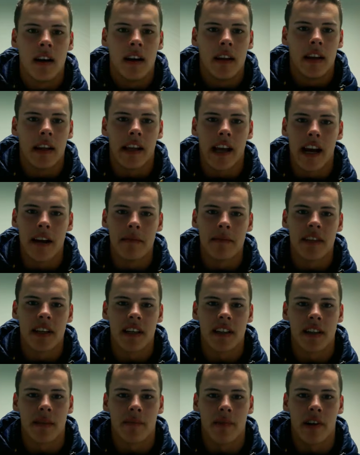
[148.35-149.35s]
The game
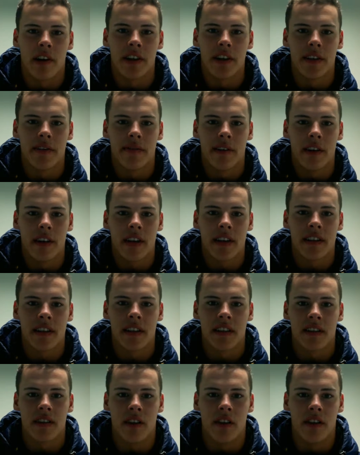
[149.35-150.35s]
sense approach
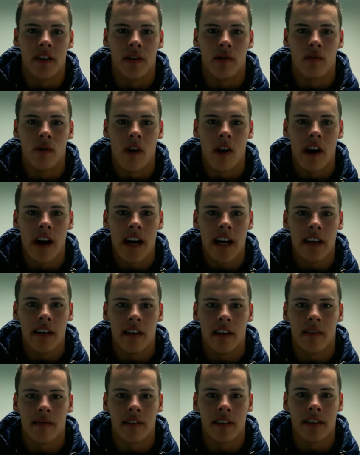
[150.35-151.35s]
focuses on the why
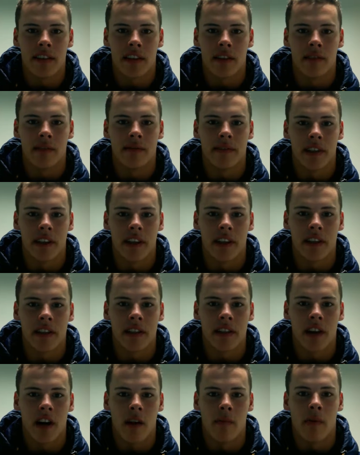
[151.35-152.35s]
of the skill
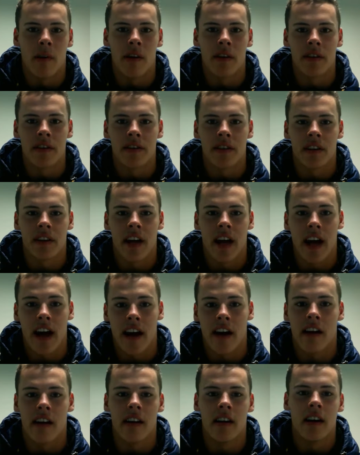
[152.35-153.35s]
first, opposed to the
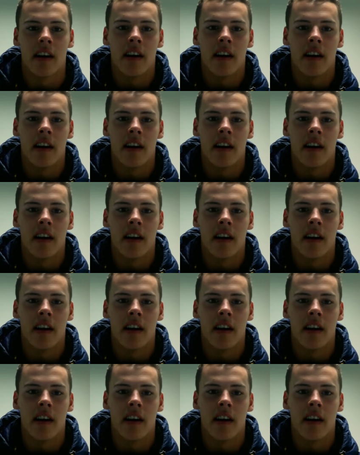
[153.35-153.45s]
how.